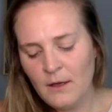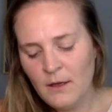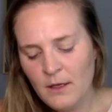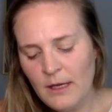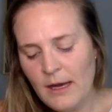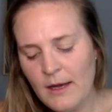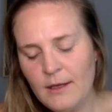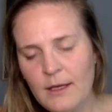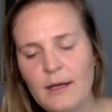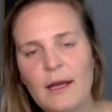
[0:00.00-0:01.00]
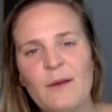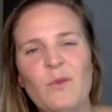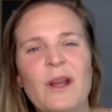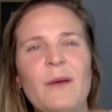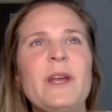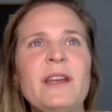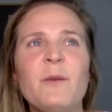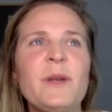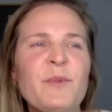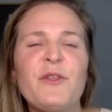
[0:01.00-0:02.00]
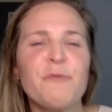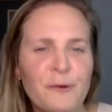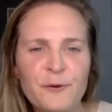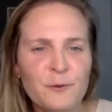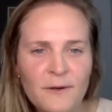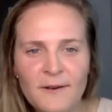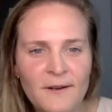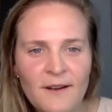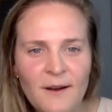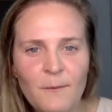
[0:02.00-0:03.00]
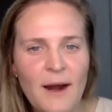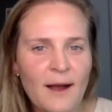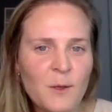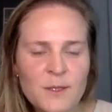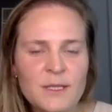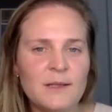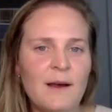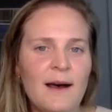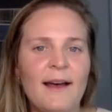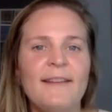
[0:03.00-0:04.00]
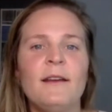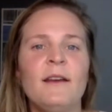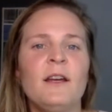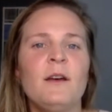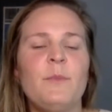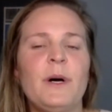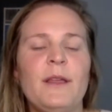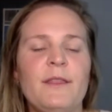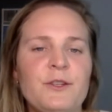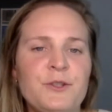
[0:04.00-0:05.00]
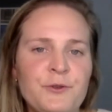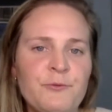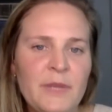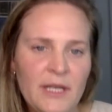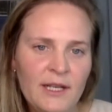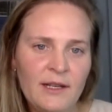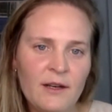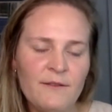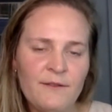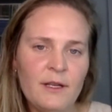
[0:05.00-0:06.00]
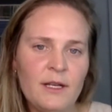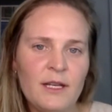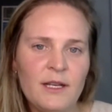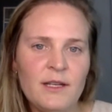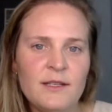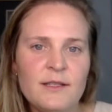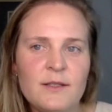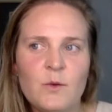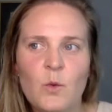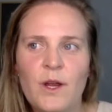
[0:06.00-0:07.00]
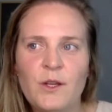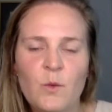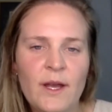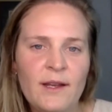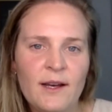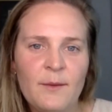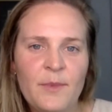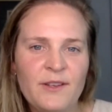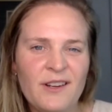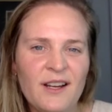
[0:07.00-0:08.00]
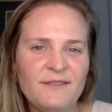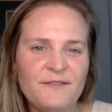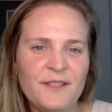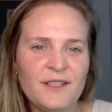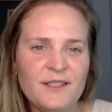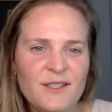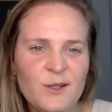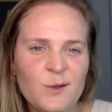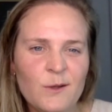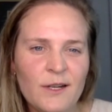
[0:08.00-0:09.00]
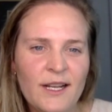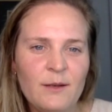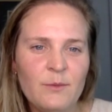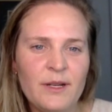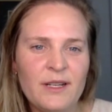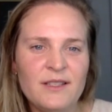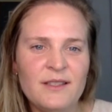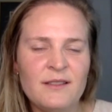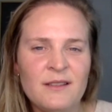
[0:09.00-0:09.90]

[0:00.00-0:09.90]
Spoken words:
Yeah, and we hear people throw the word around a lot, but the true meaning of it is when you wake up and you're not feeling so great, but it's